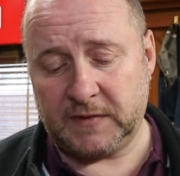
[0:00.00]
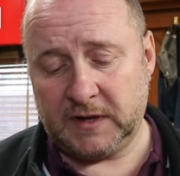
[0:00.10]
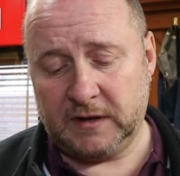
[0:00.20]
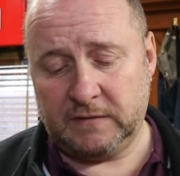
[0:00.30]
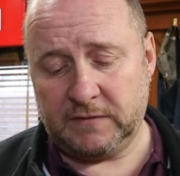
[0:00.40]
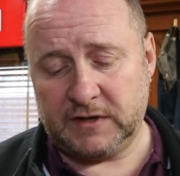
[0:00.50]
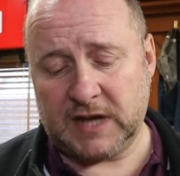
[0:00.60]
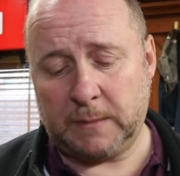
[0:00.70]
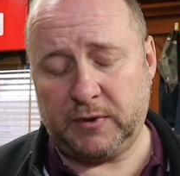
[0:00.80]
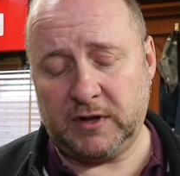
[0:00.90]
For
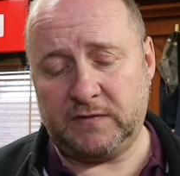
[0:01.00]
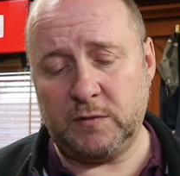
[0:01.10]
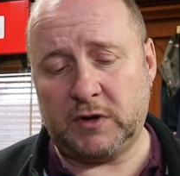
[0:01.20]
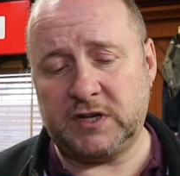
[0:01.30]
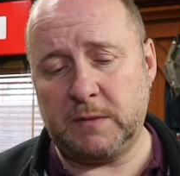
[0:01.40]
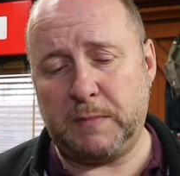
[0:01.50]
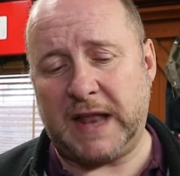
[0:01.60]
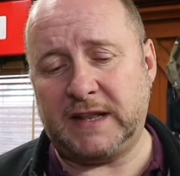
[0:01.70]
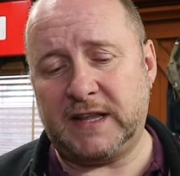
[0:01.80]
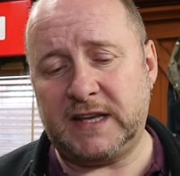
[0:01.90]
example, if you wanted to
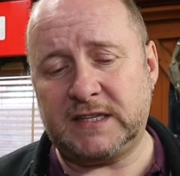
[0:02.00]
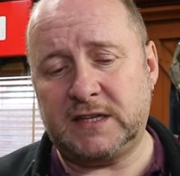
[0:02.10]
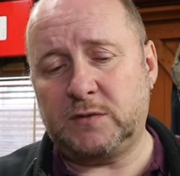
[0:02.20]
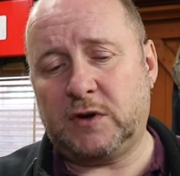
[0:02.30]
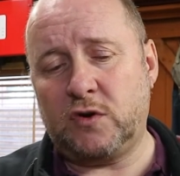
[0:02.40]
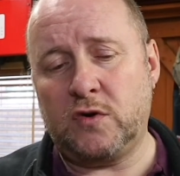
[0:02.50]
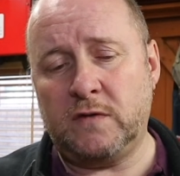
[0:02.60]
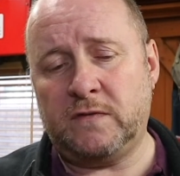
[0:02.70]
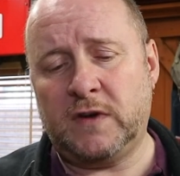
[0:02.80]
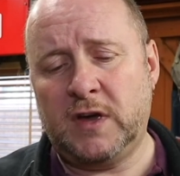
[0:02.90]
bend this into a
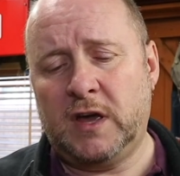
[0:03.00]
curve,